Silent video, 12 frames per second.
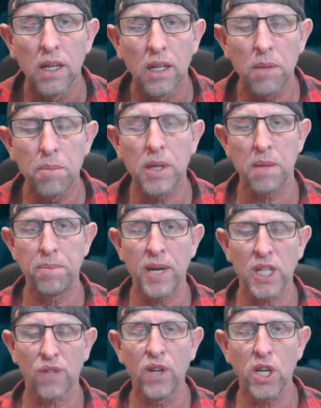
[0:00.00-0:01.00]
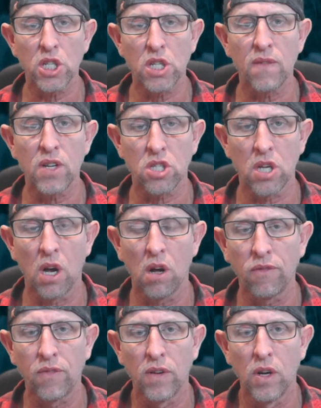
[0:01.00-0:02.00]
you be the best version of
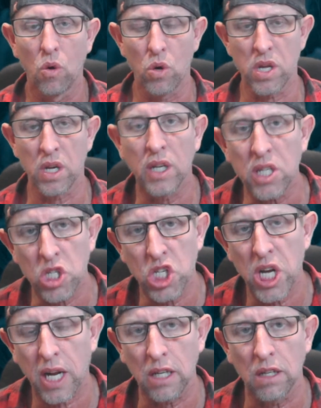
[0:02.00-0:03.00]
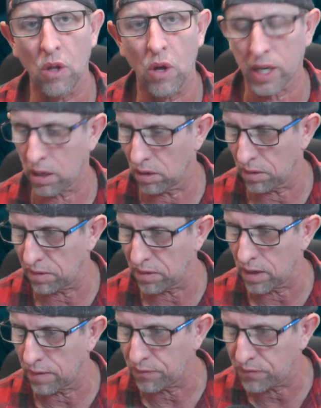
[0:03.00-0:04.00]
yourself, or you eat chicken like you're
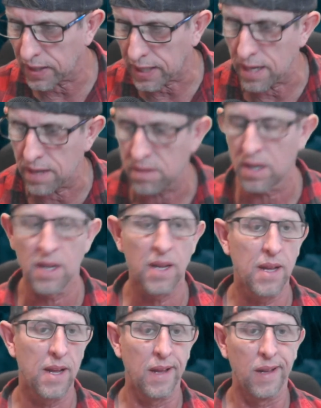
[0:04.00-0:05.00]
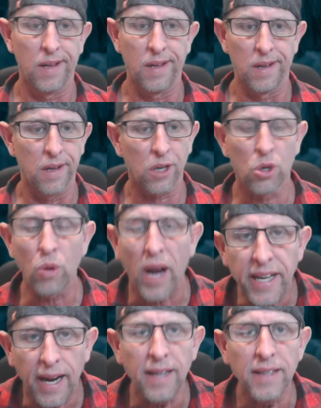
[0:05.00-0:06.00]
a fucking
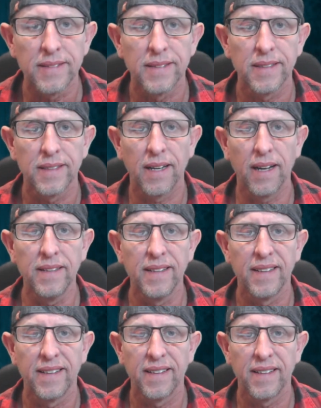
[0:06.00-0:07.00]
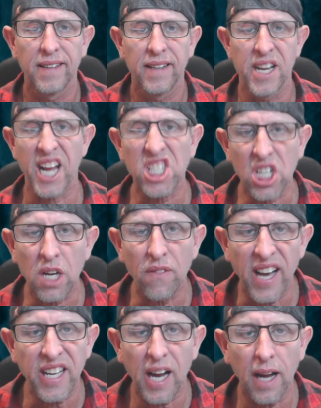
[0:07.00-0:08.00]
grader, you know, an
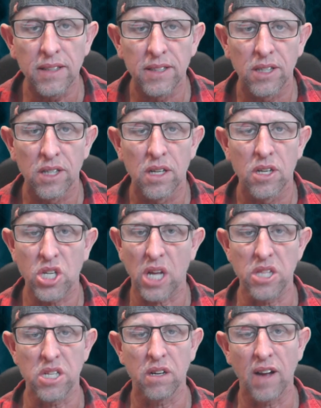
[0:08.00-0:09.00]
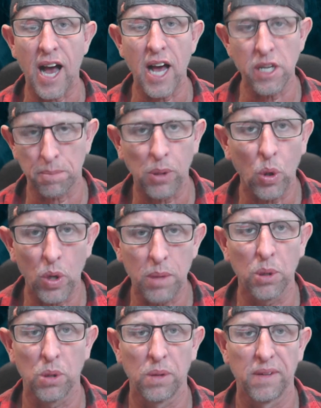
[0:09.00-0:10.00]
excavator, so that you're
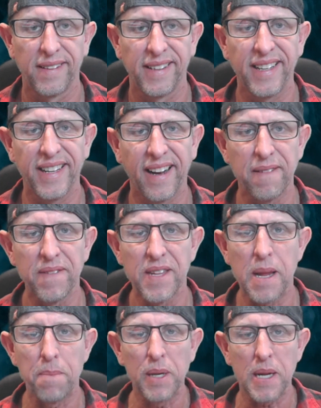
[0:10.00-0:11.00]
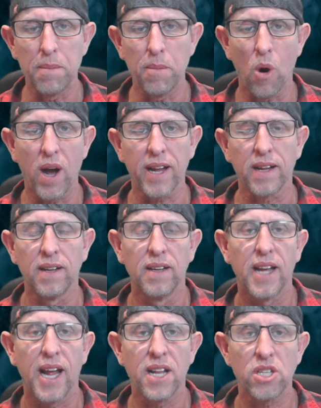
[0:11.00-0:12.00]
undeployable. You know, your BMI
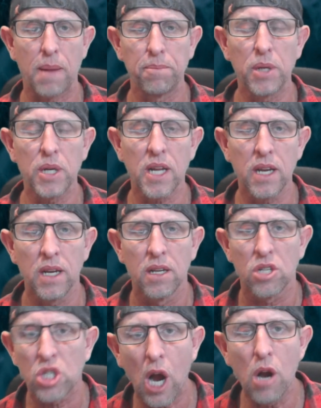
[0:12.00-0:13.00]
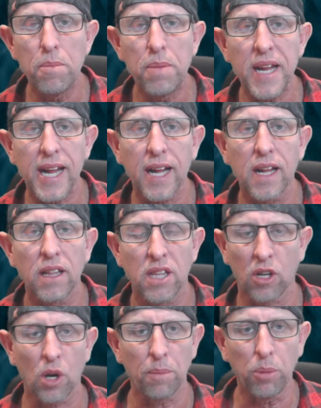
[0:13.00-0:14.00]
ends up being so big
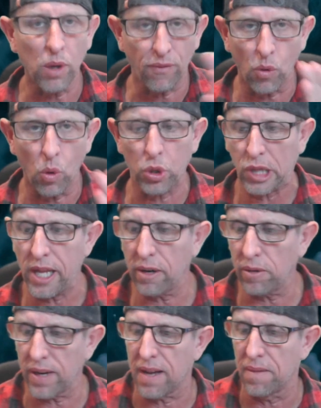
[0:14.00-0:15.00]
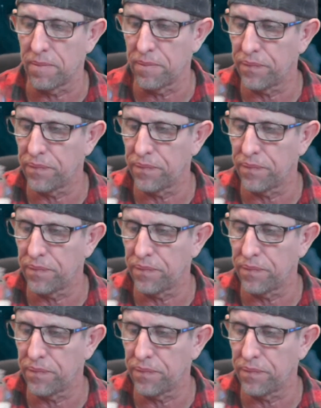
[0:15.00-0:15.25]
they're going to put a 4th letter in.